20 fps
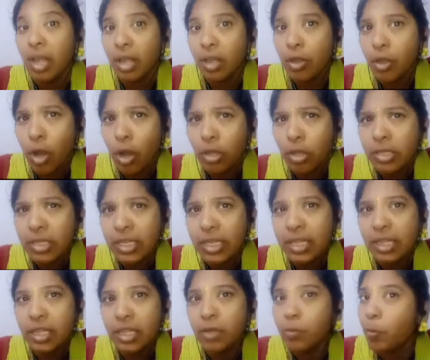You all
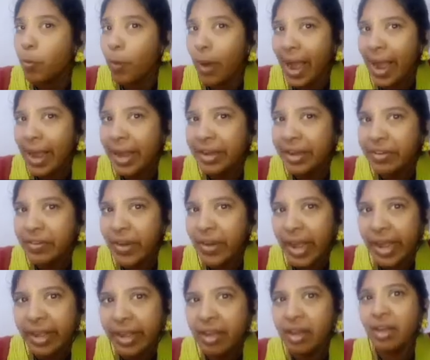seen the white
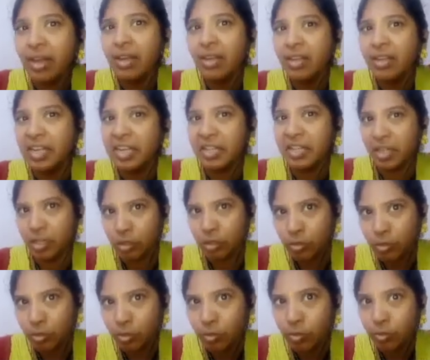tiger? In the
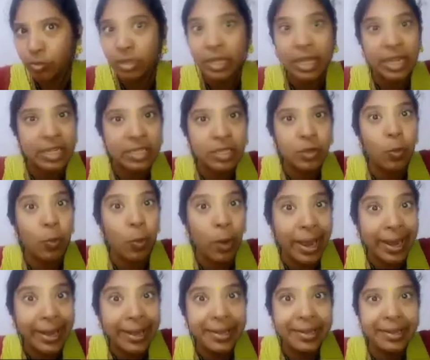zoo there is a
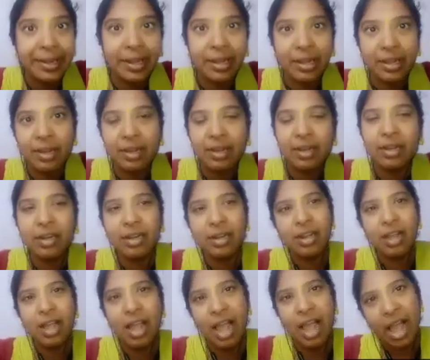white tiger.
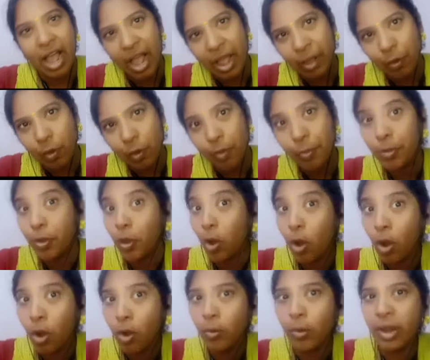I hope you
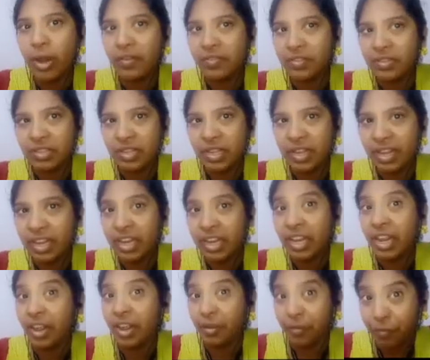all would have seen.
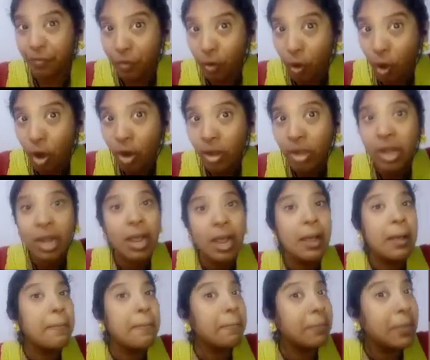If not,
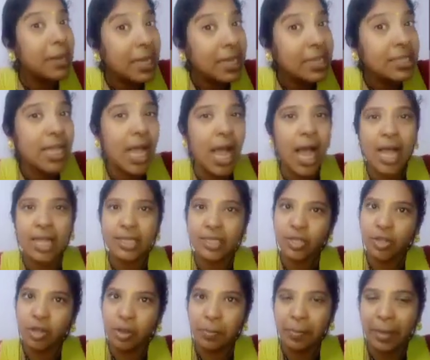please
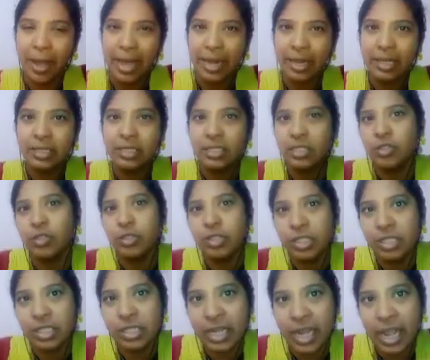ask your parents to
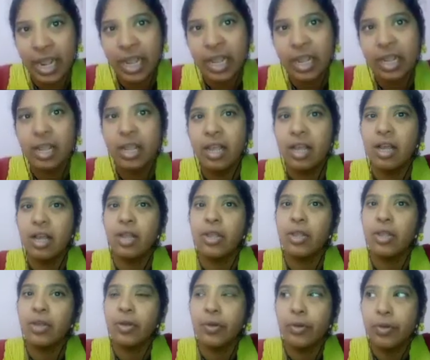take
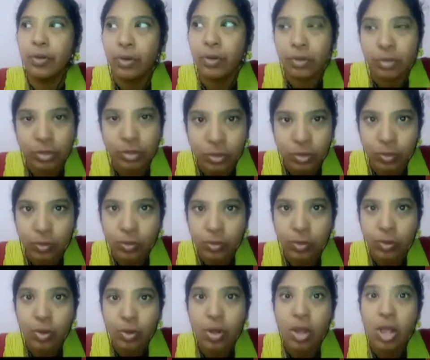you to zoo
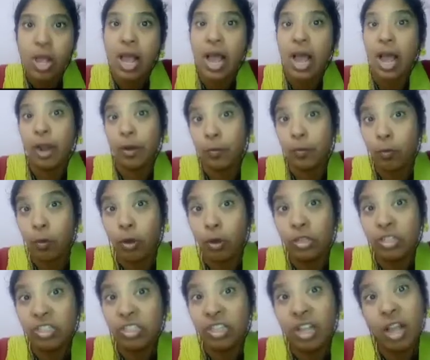and
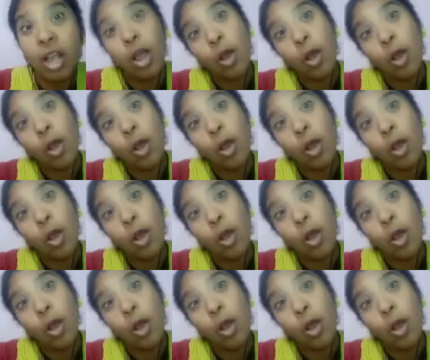watch the